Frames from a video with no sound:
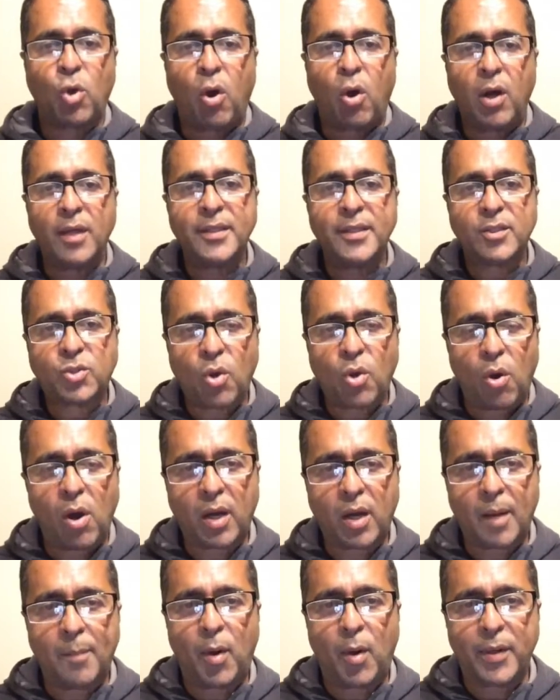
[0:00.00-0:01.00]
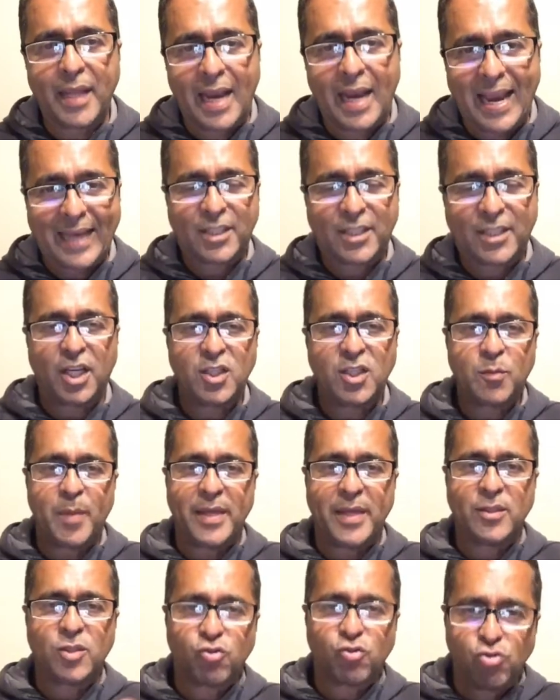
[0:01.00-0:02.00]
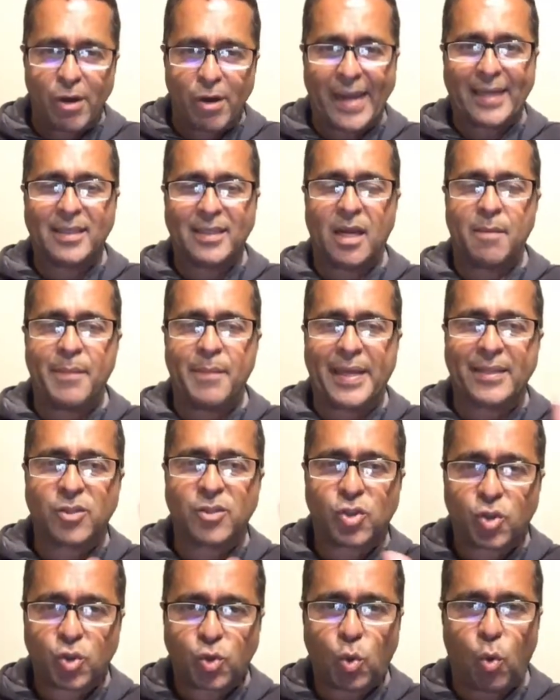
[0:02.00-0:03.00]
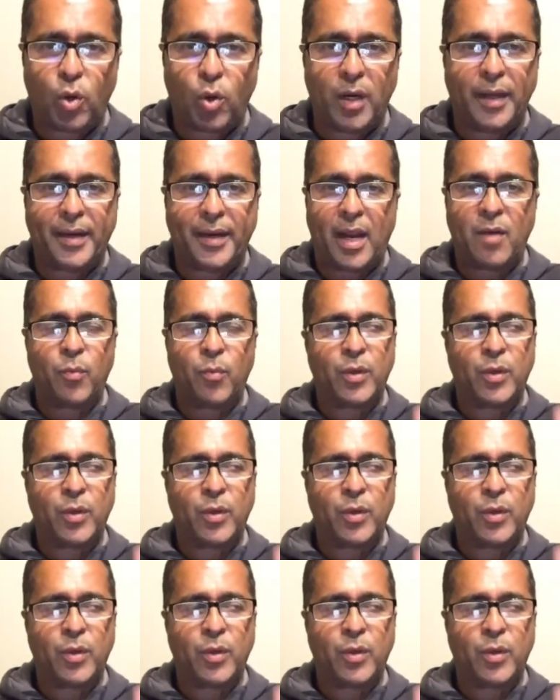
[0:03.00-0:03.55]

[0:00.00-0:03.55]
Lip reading: With all the talk about the elections being rigged and being stolen,